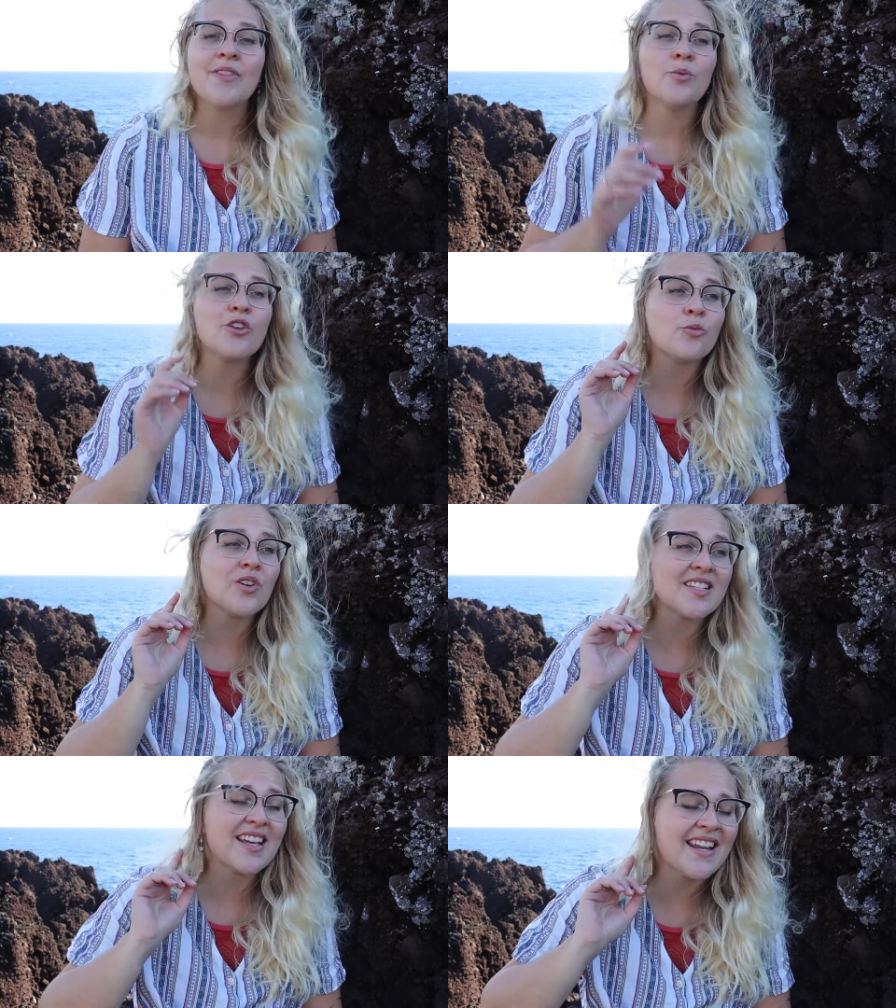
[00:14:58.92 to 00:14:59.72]
which
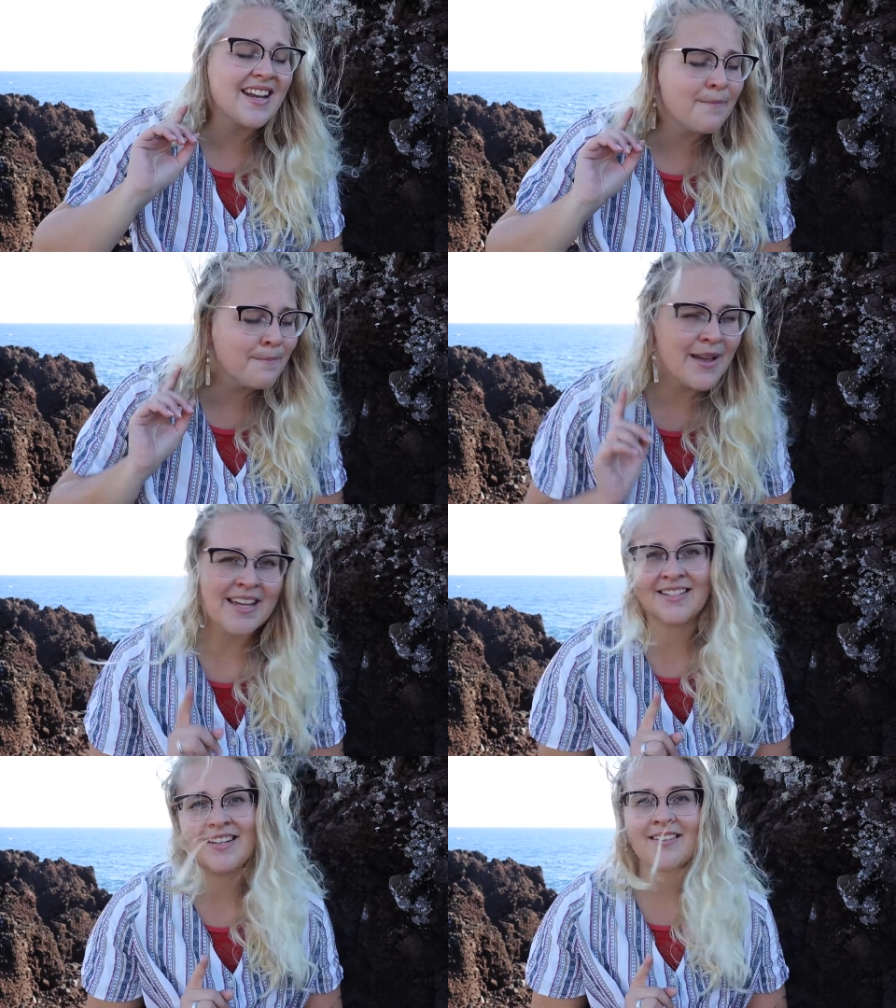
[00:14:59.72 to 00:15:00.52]
was an
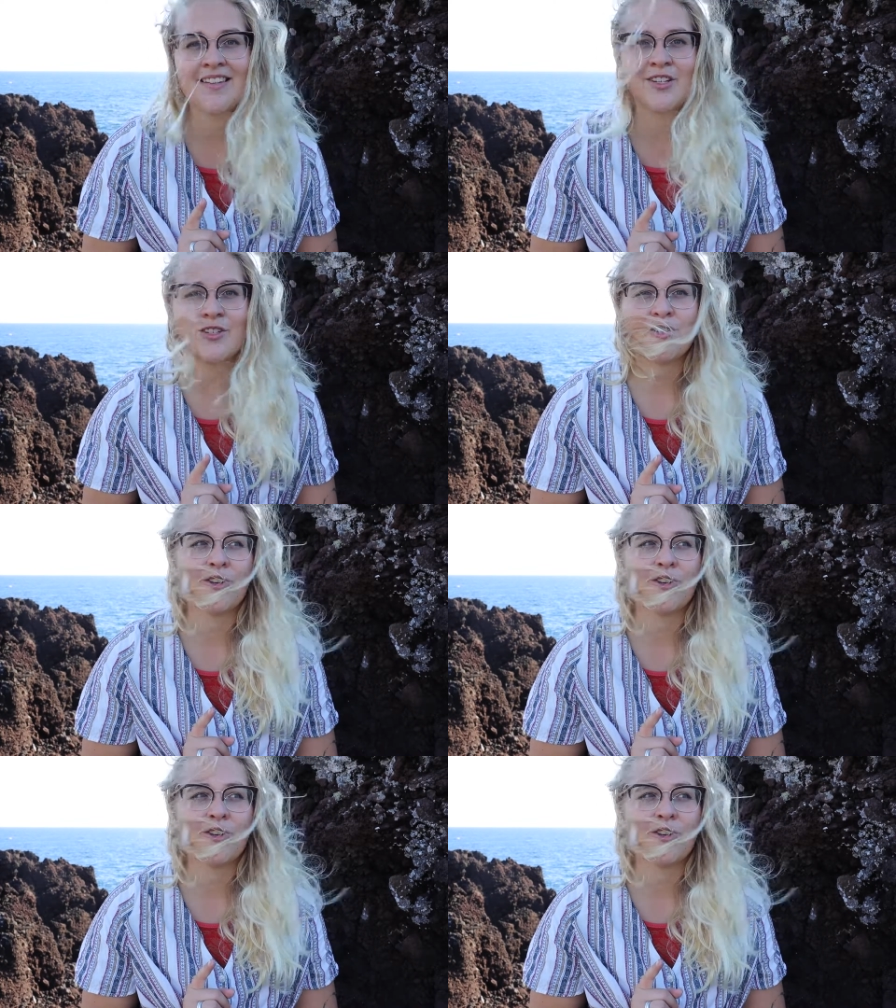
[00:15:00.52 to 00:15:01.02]
amazing thing to